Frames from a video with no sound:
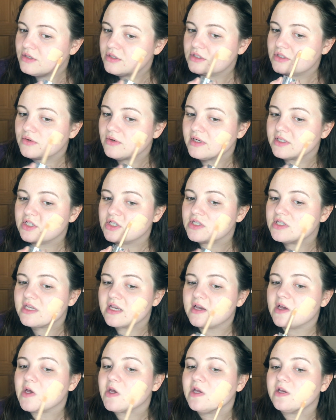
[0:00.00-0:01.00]
So I just
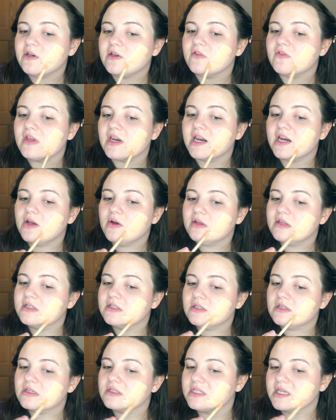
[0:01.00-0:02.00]
kind of, and I know
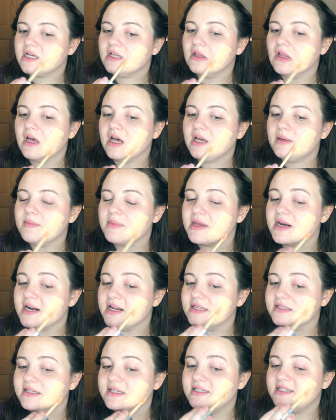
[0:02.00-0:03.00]
this looks like a lot, but it
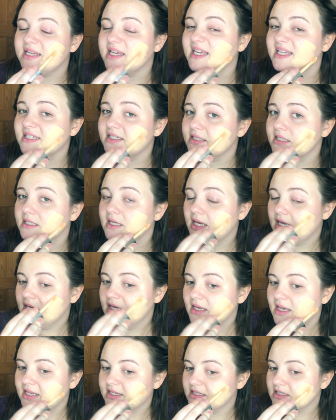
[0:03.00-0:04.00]
is a tint.
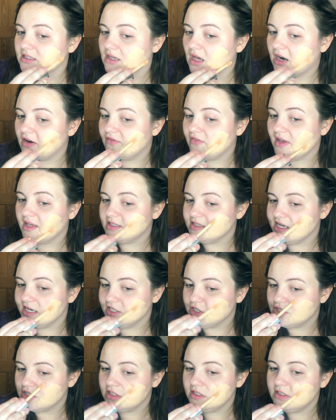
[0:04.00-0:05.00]
It's not a
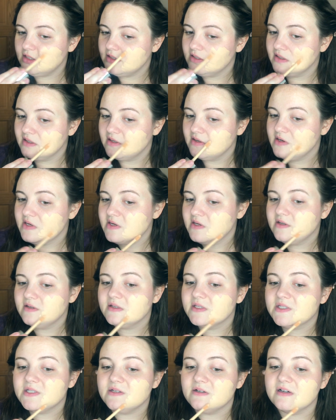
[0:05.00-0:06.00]
foundation,
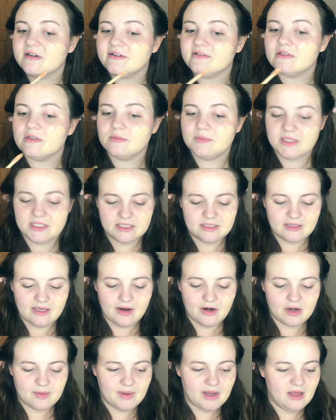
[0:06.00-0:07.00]
so you don't have to be
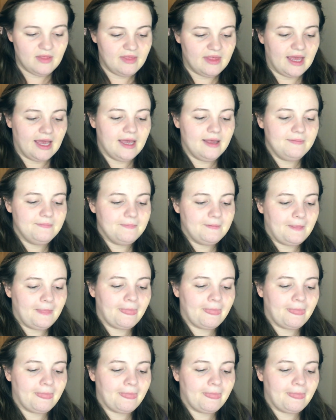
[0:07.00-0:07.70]
scared about that.